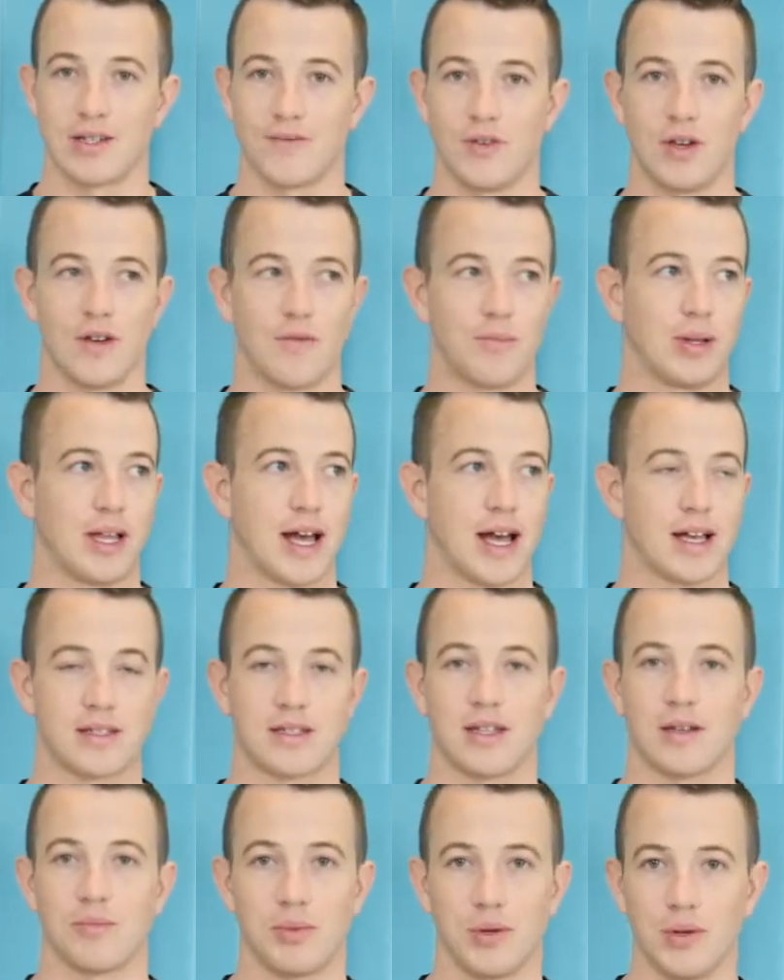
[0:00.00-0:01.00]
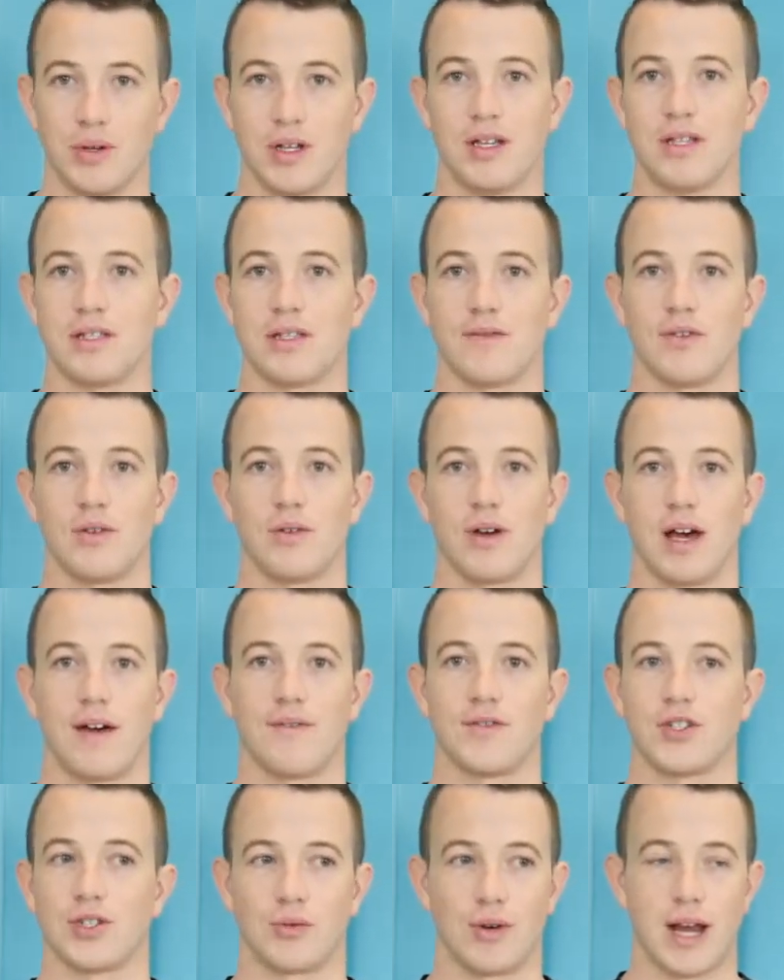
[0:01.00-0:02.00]
If you have plastic booties, if you
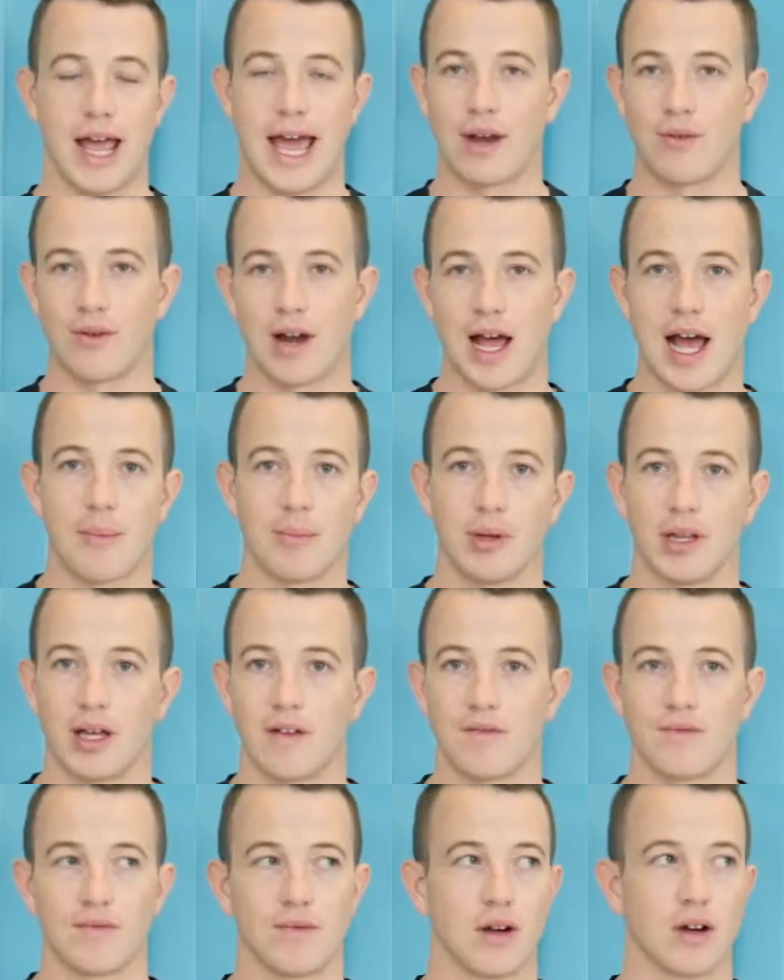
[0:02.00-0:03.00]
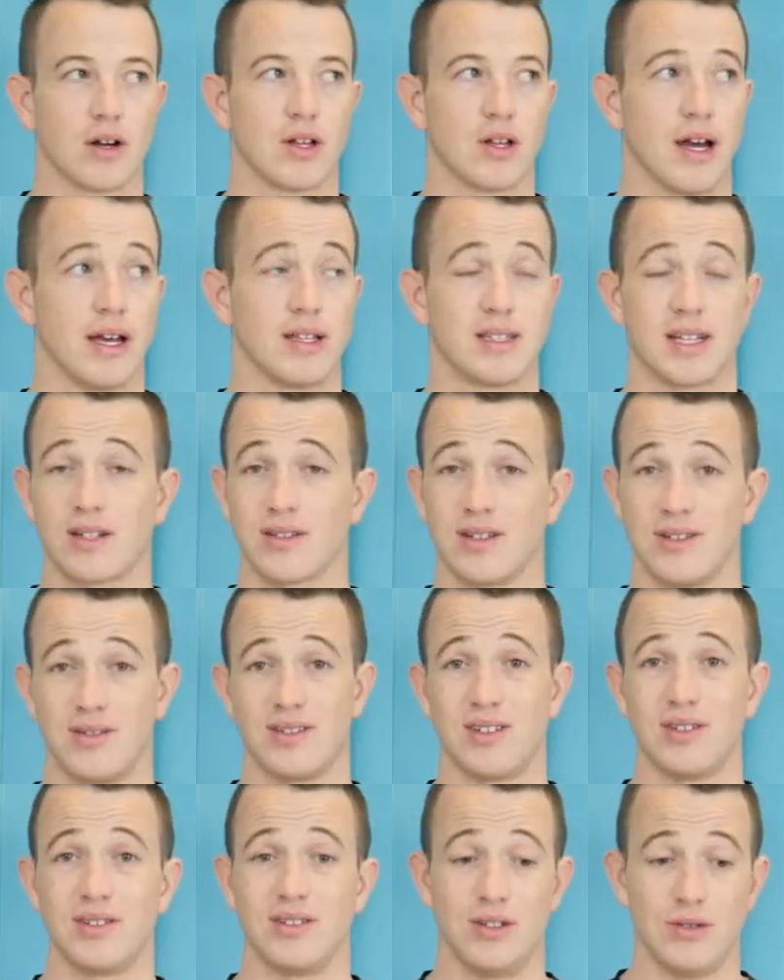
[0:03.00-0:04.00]
have saran wrap, a lot of our clients actually
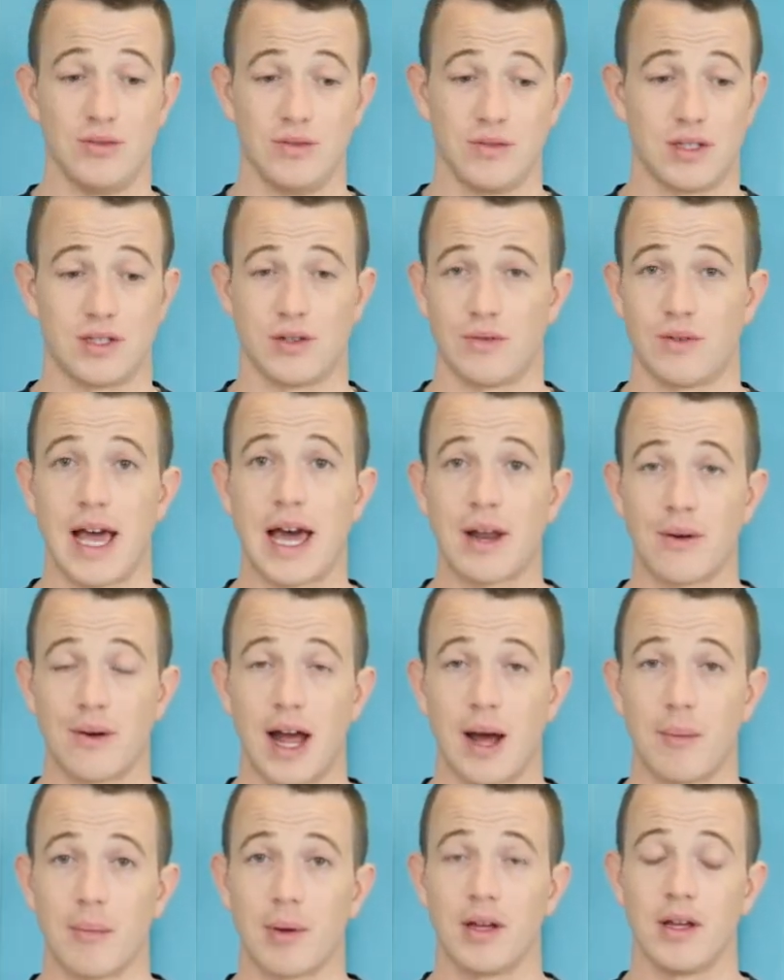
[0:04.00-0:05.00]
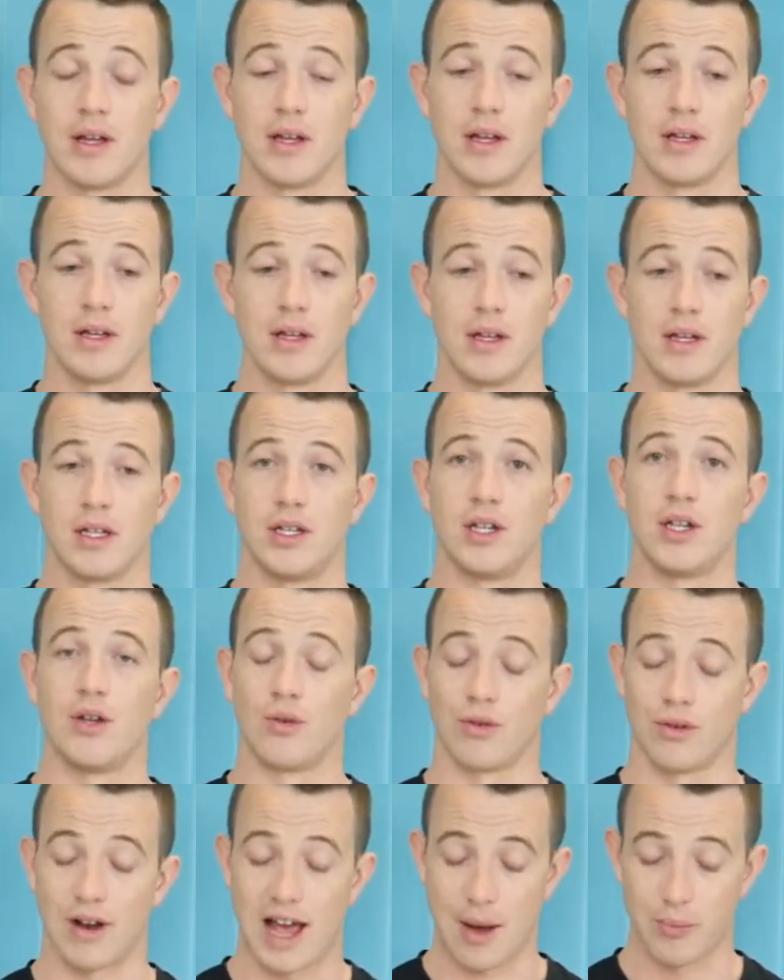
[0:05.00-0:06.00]
use saran wrap to
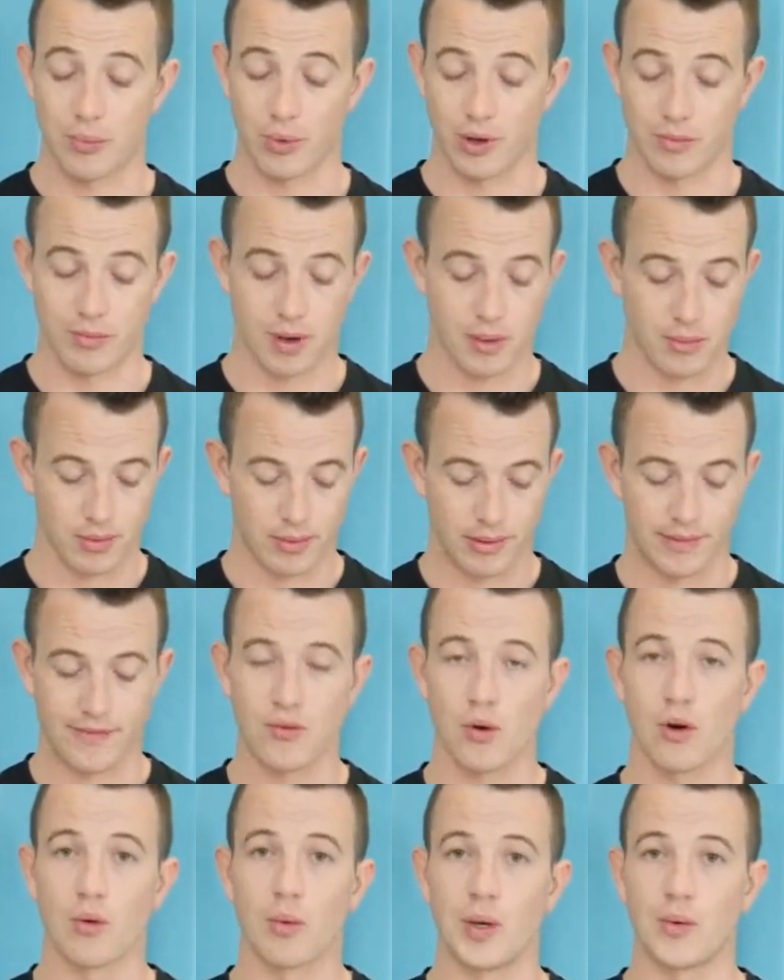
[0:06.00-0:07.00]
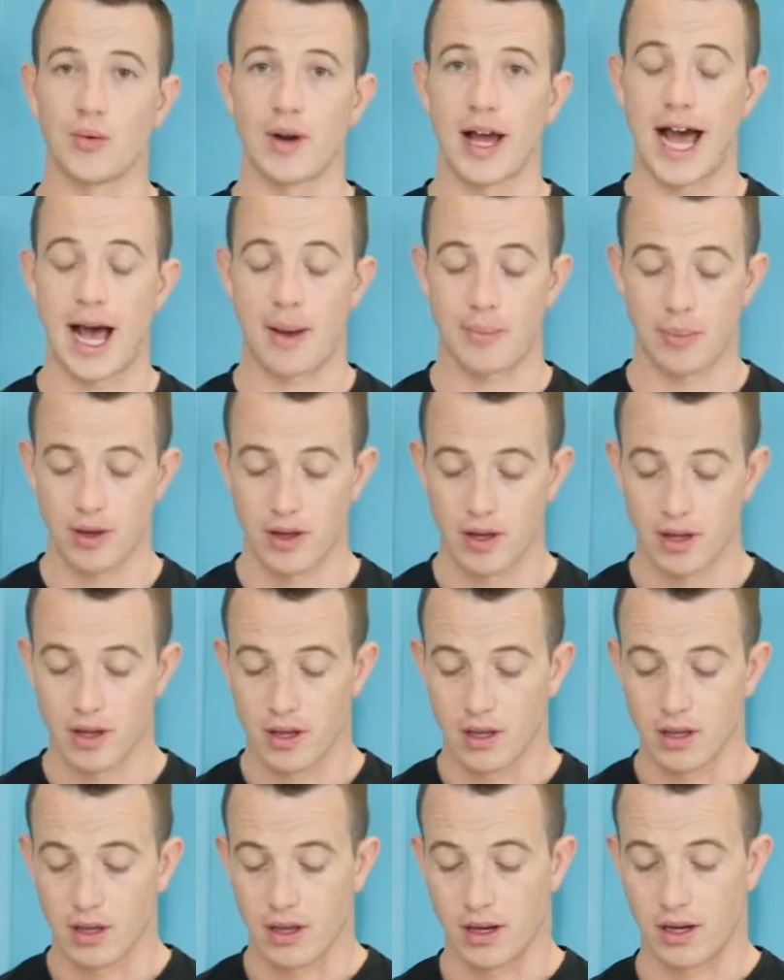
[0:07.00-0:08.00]
do a wrap with. But before we wrap,
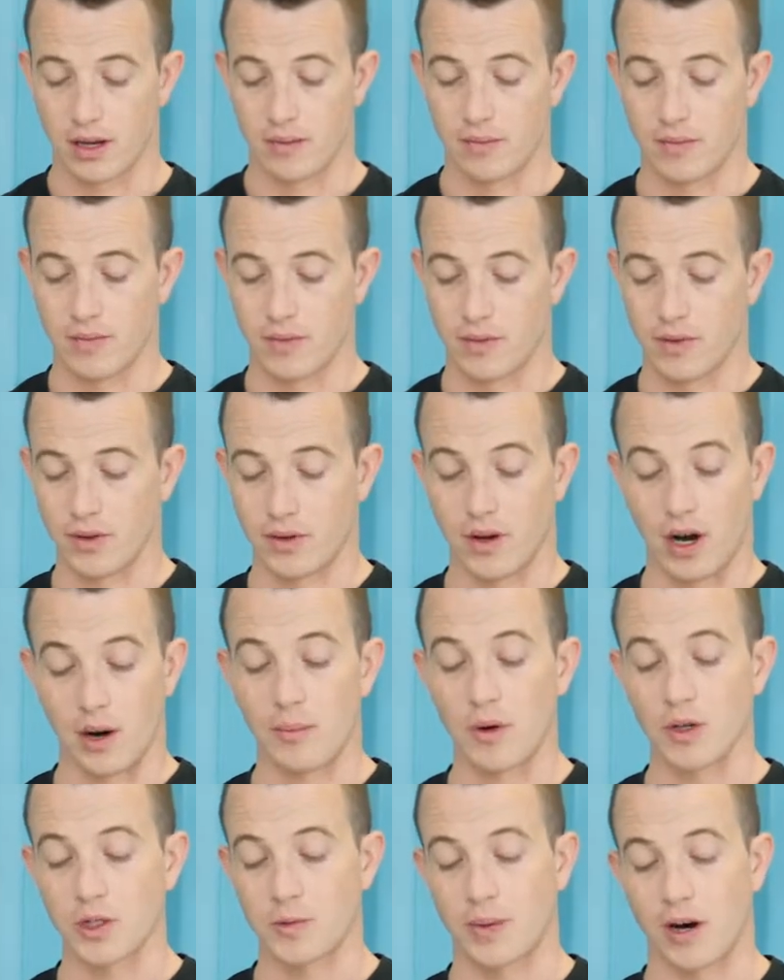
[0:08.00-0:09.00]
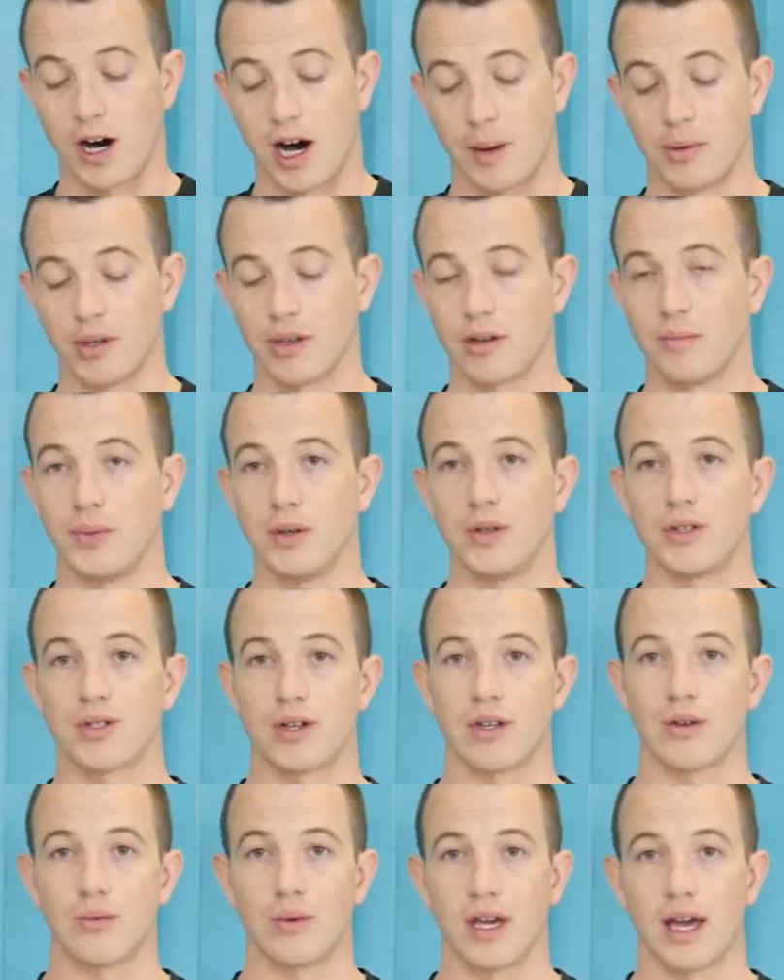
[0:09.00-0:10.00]
our most popular
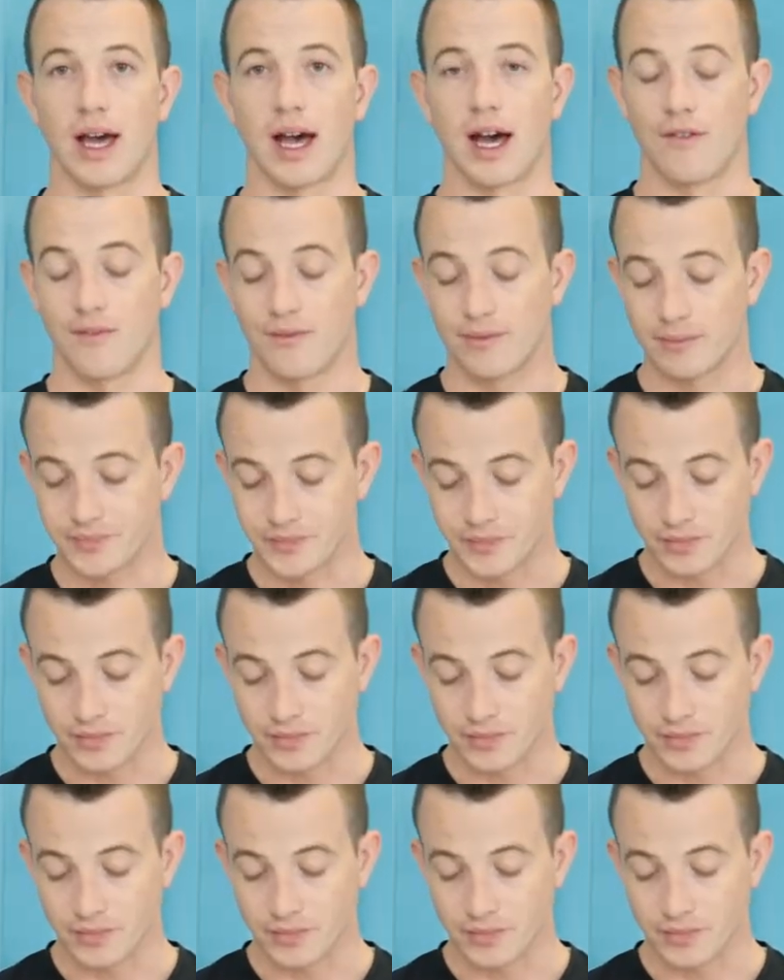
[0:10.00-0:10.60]
booster that we have,